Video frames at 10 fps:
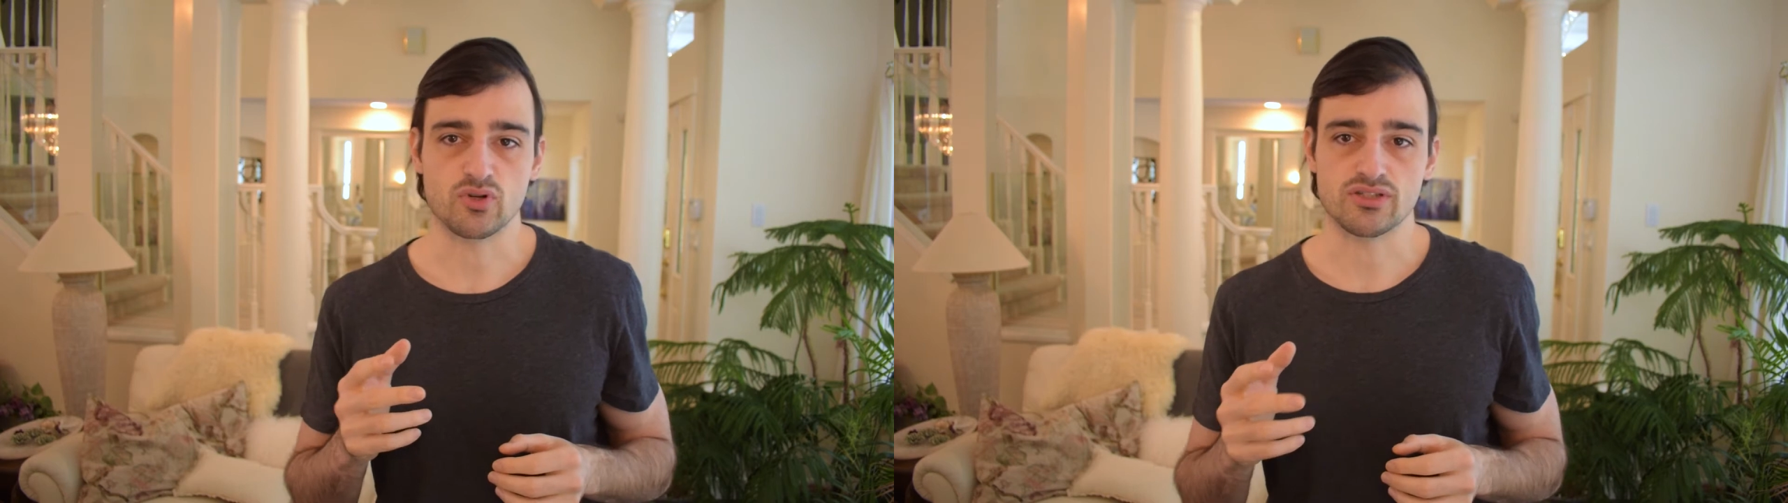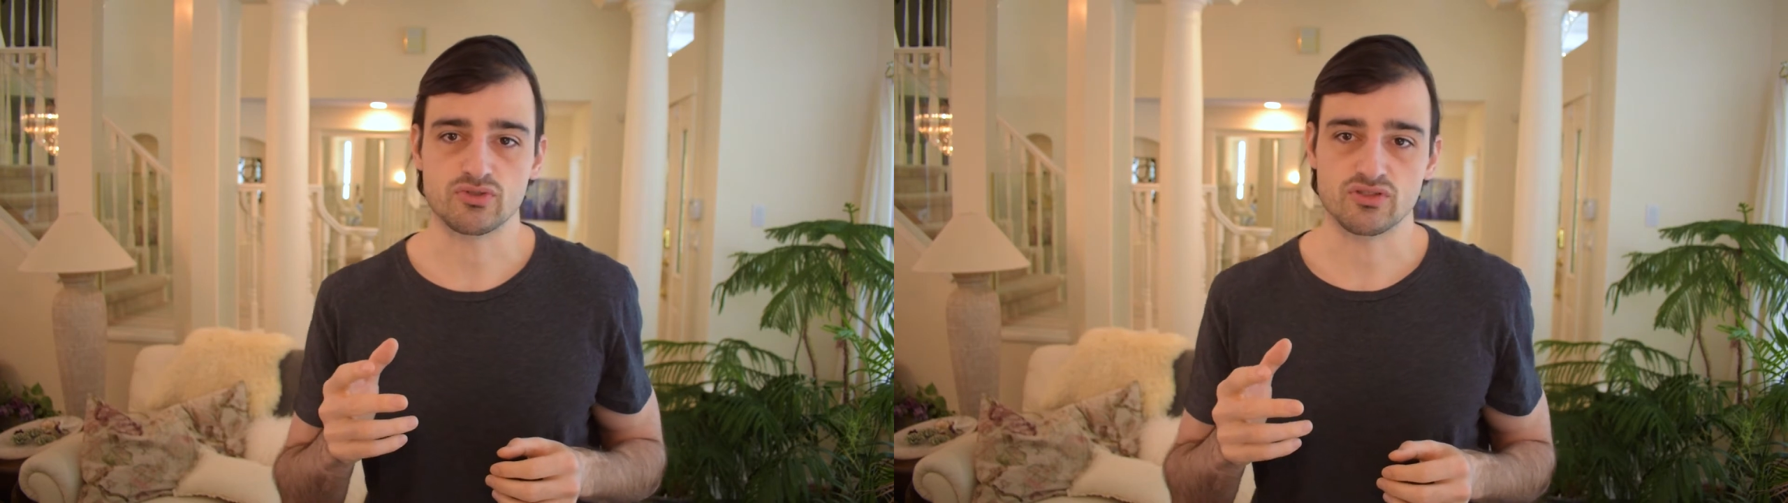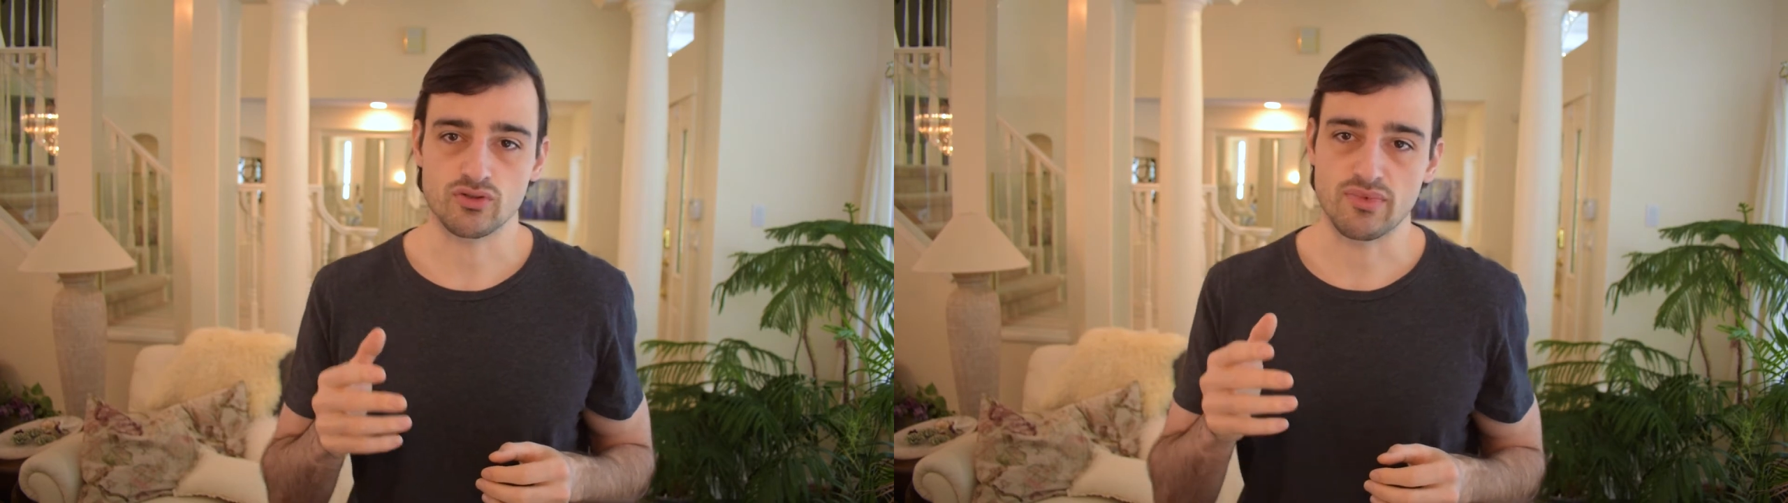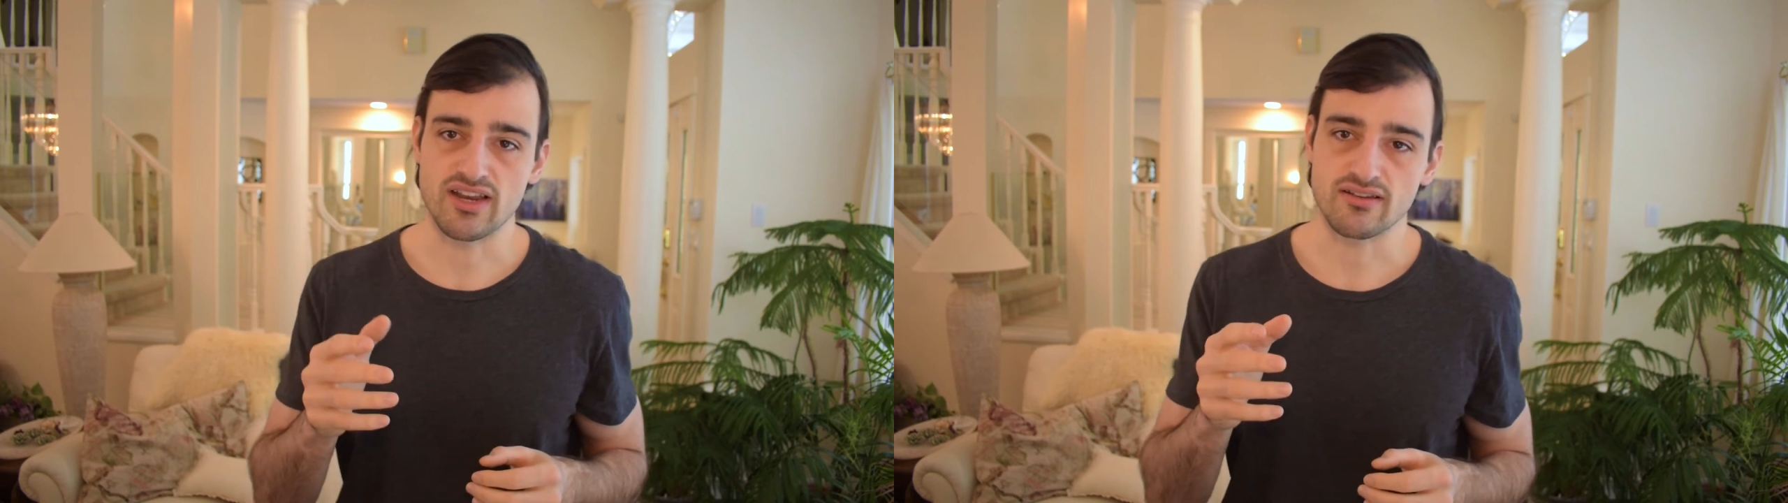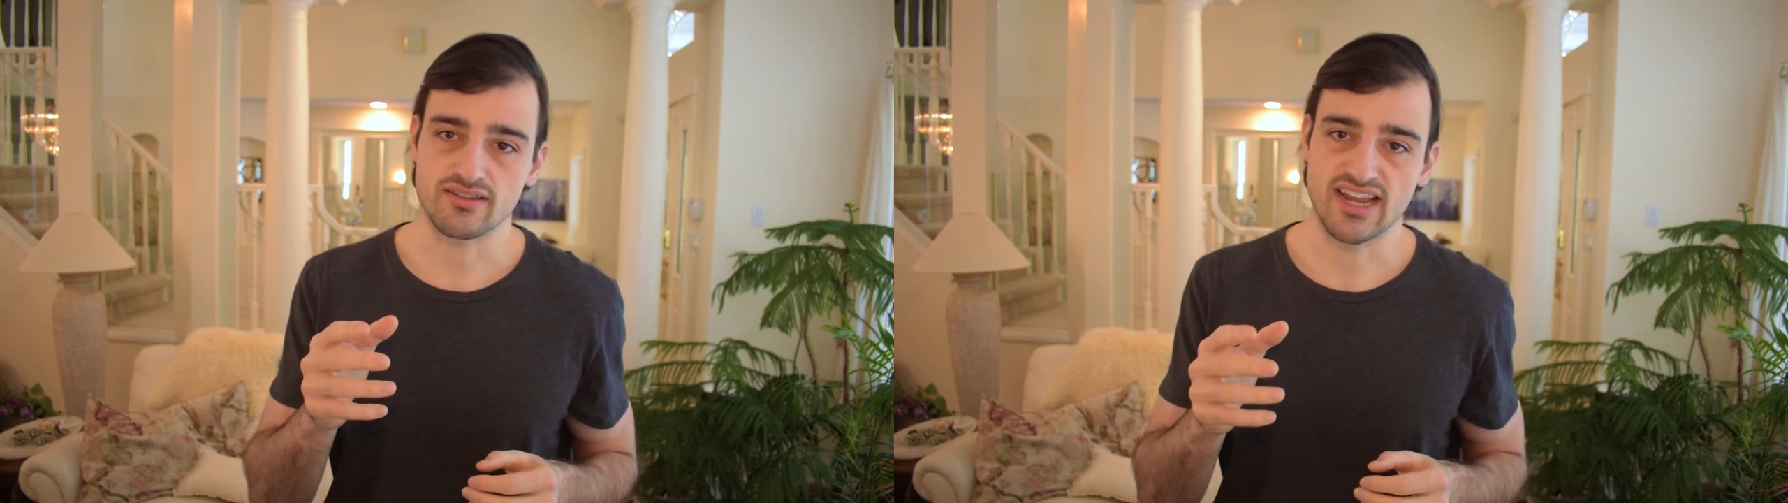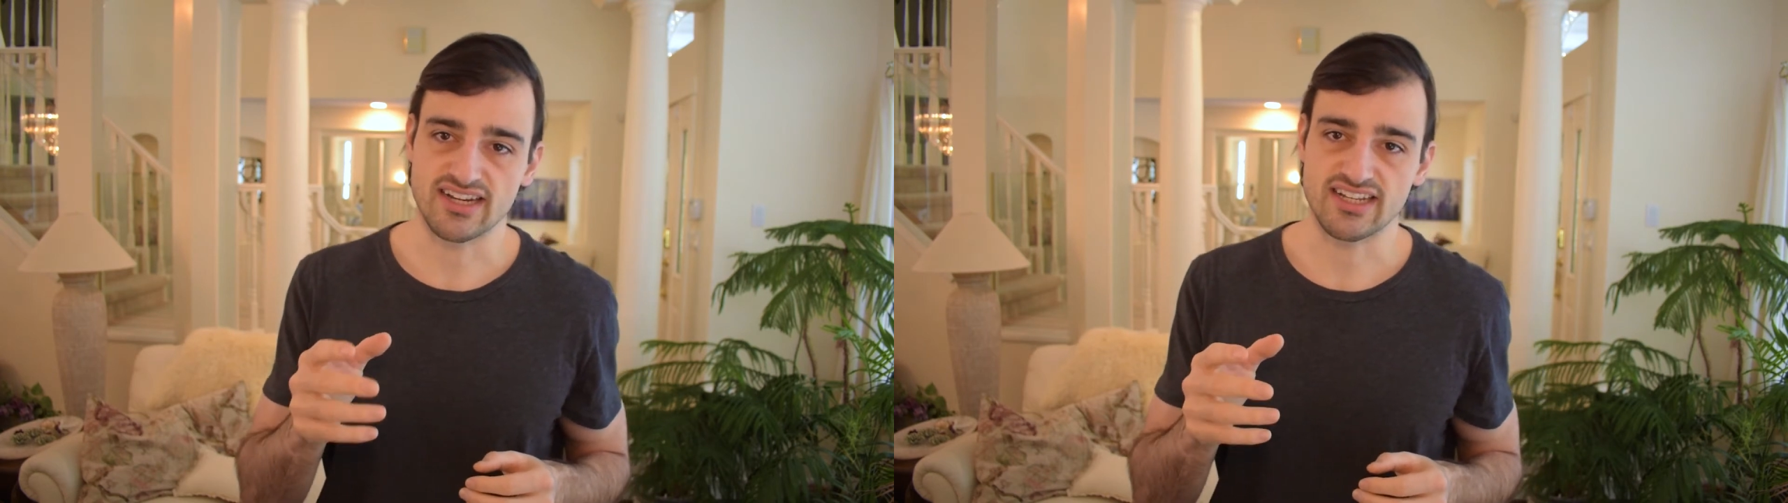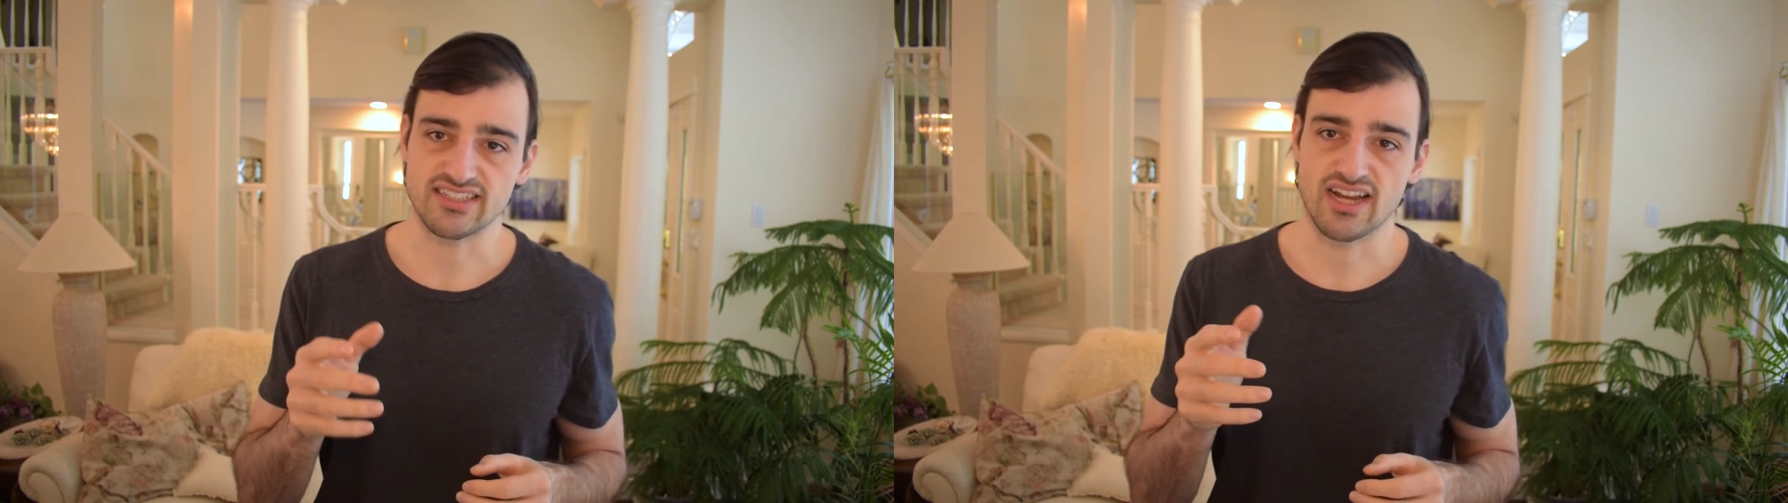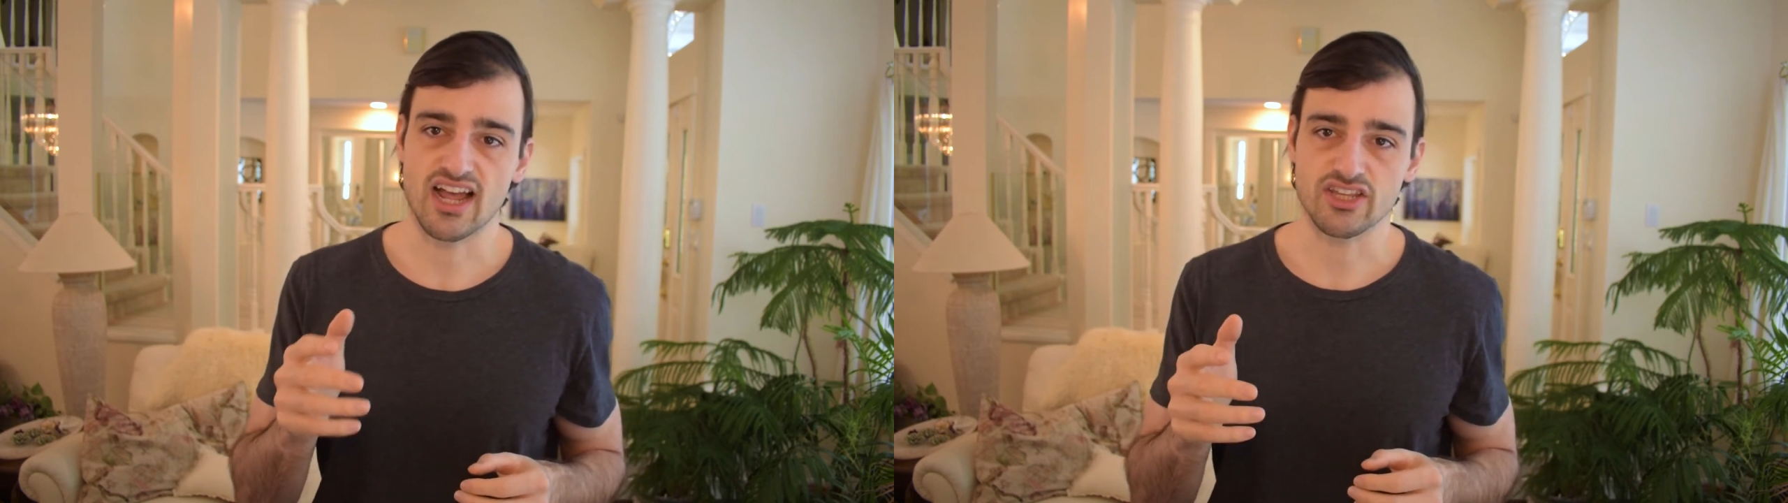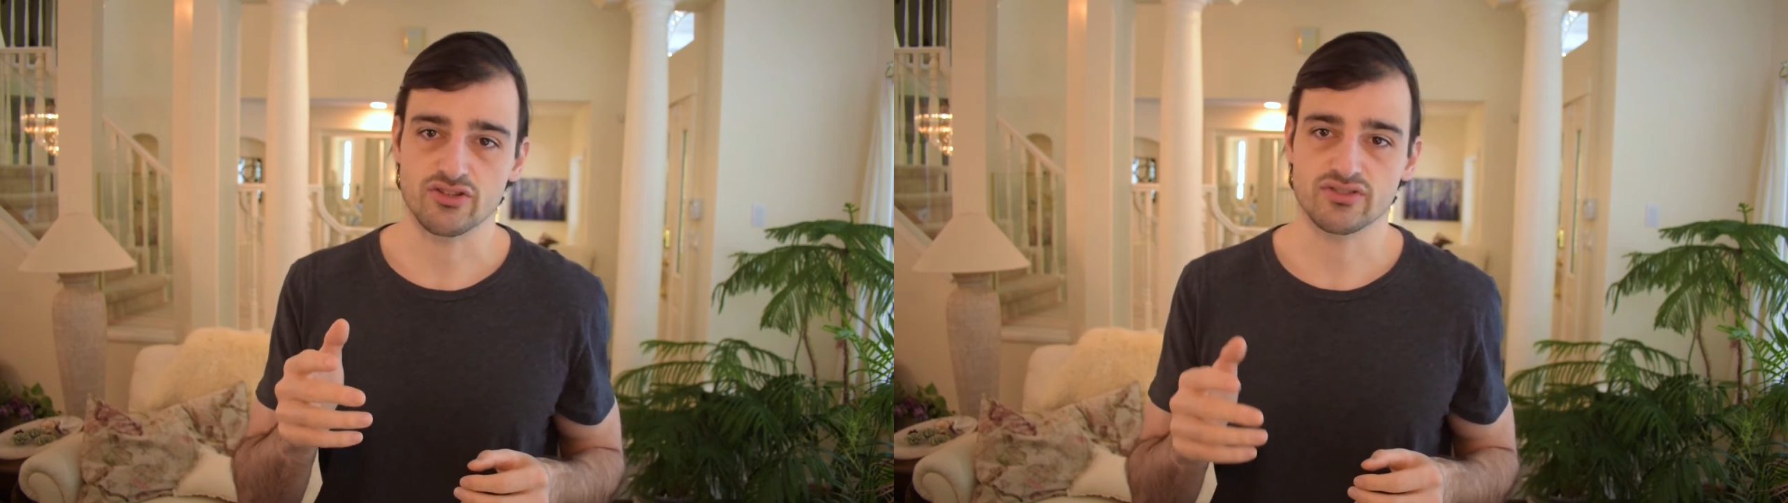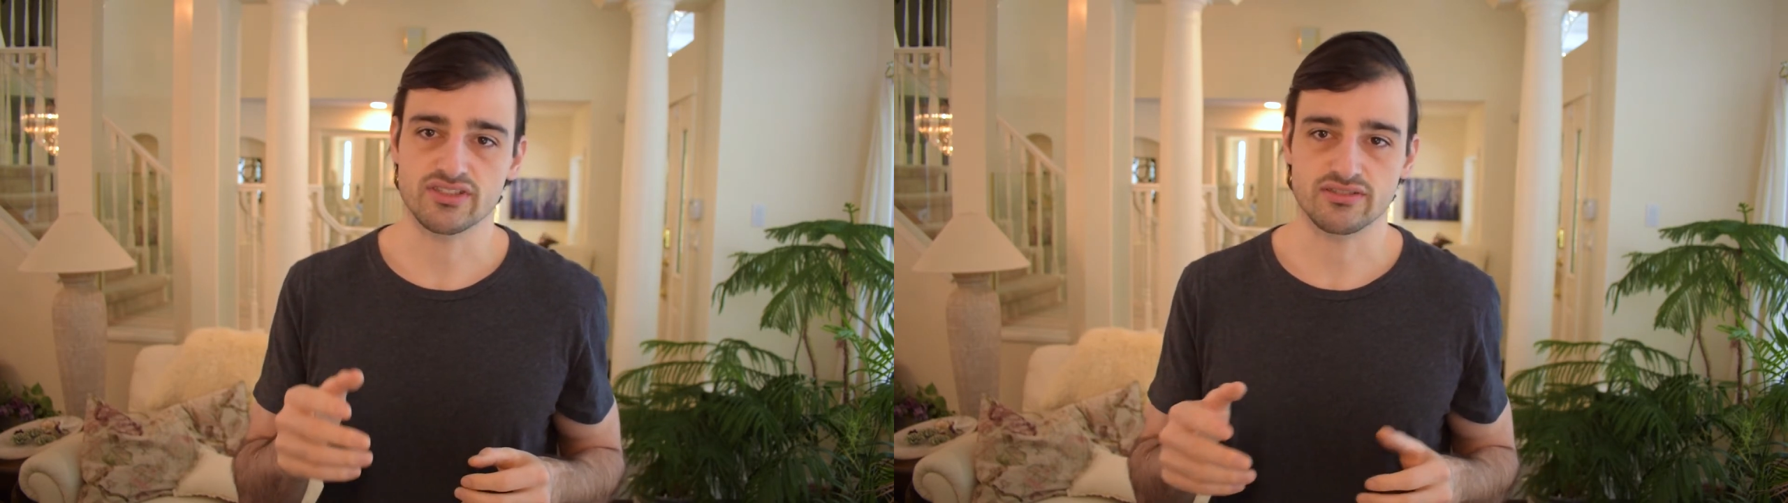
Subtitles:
principles or the main techniques that I use,